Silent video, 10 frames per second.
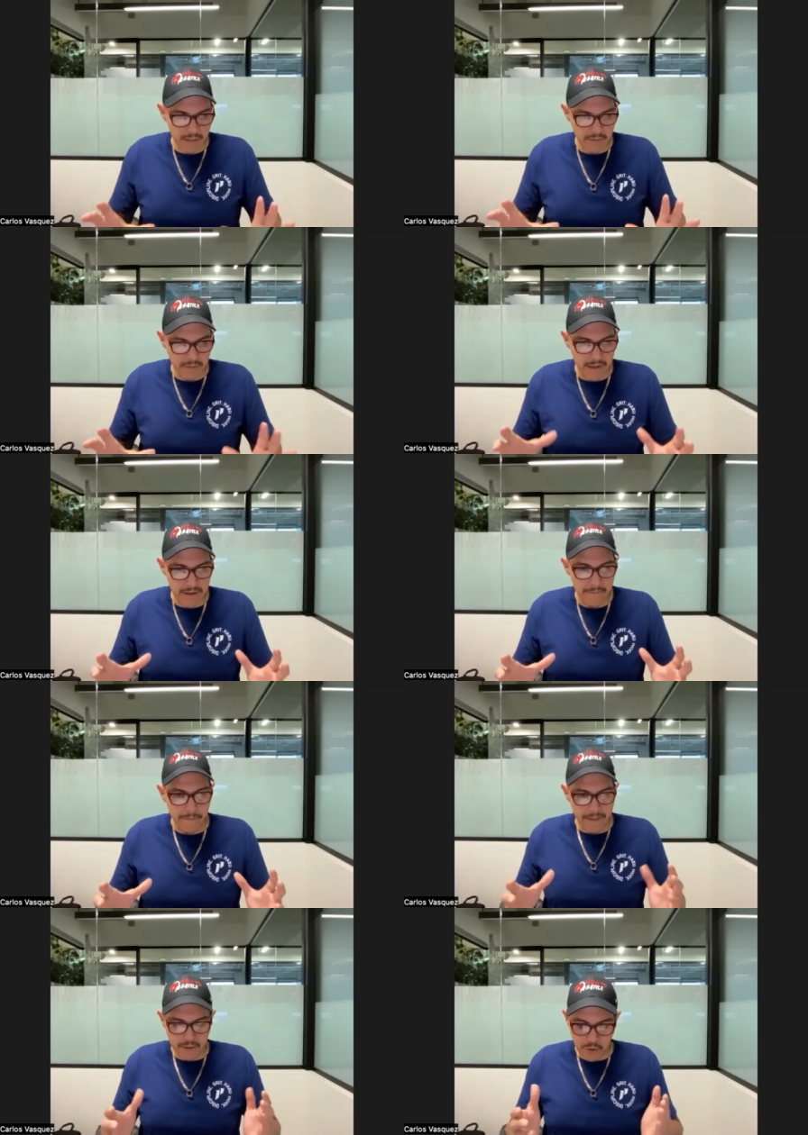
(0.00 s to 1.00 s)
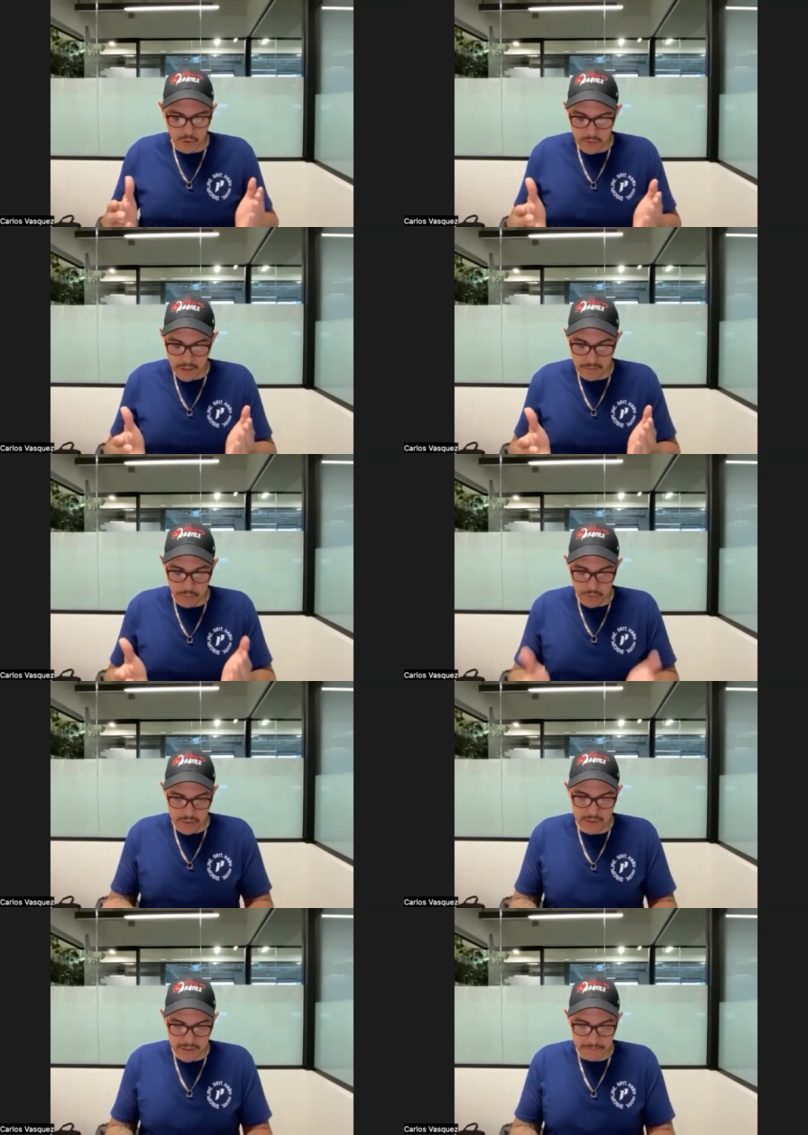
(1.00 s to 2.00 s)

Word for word: of that so in prison